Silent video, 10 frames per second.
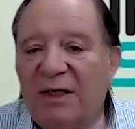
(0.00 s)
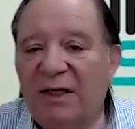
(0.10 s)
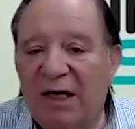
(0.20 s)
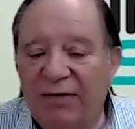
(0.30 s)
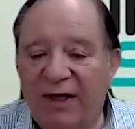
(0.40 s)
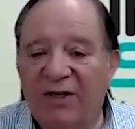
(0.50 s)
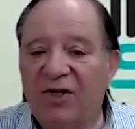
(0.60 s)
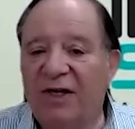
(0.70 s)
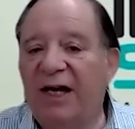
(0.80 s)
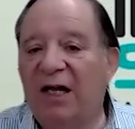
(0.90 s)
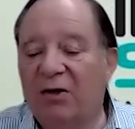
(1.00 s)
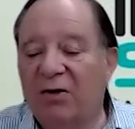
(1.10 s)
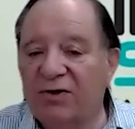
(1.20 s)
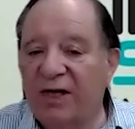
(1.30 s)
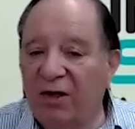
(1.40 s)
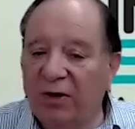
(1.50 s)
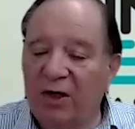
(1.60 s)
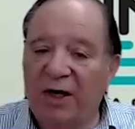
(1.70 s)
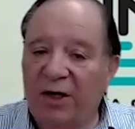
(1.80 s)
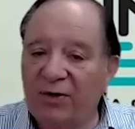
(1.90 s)
everything is a nail because they only know
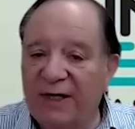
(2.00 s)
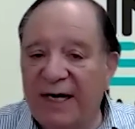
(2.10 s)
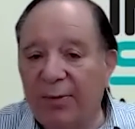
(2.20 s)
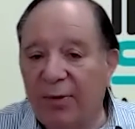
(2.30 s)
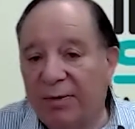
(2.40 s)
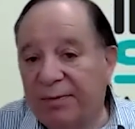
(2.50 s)
how to use a hammer.